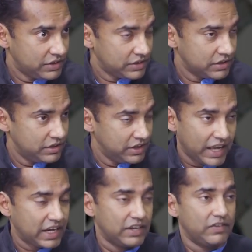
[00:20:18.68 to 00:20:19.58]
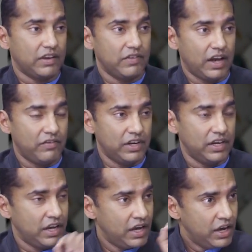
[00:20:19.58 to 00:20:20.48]
narrative that we have in
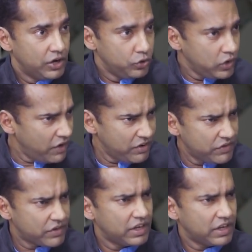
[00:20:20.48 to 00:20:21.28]
India. Do you have a different